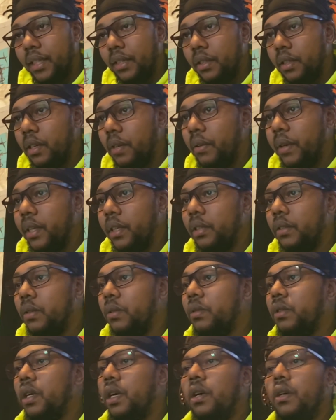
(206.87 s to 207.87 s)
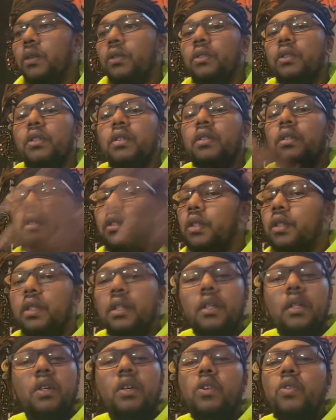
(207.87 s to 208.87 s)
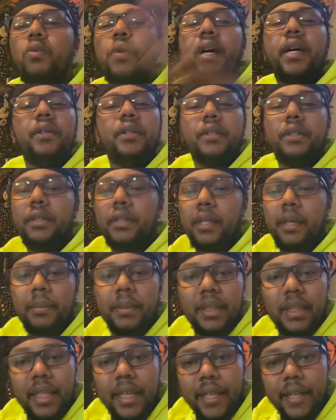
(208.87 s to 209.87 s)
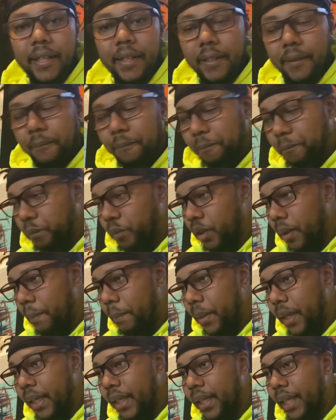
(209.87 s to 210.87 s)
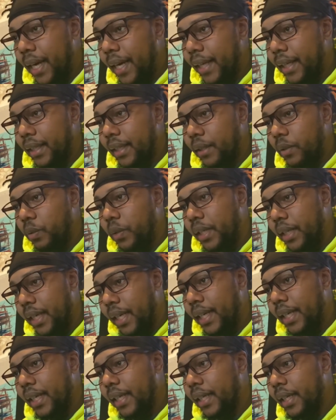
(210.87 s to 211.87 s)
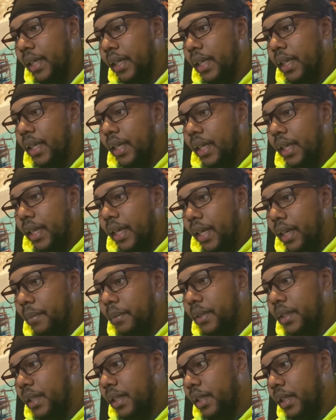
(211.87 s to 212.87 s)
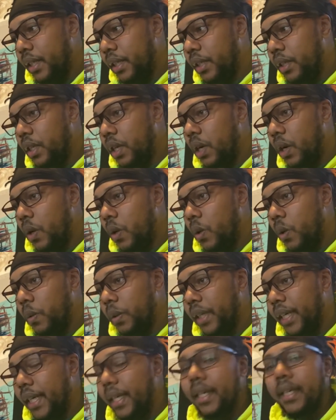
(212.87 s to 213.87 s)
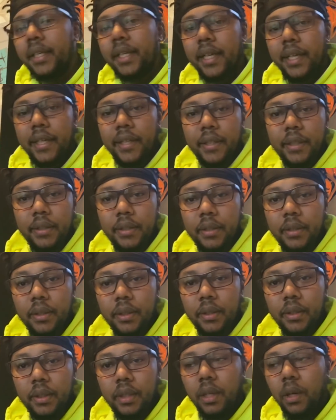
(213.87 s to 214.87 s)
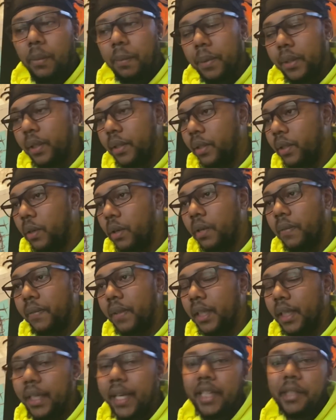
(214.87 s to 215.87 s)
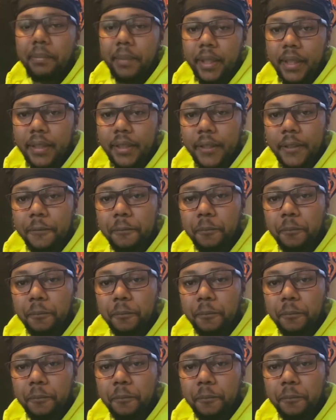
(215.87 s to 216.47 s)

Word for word: You know, and who knows who else? You know what I'm saying? But like, we needed him to, you know, get in there to open the door for the next person.